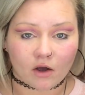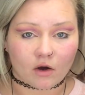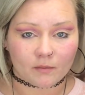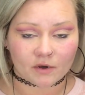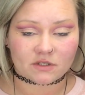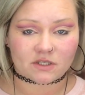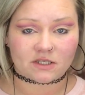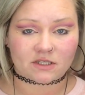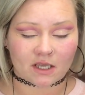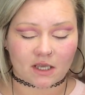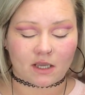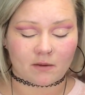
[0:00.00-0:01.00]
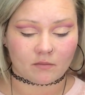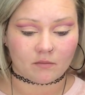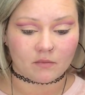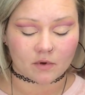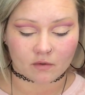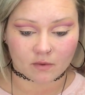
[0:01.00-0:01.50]
almost the same
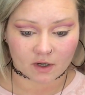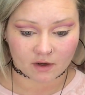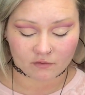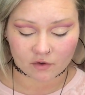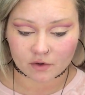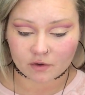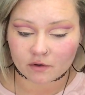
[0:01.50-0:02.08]
or whatever.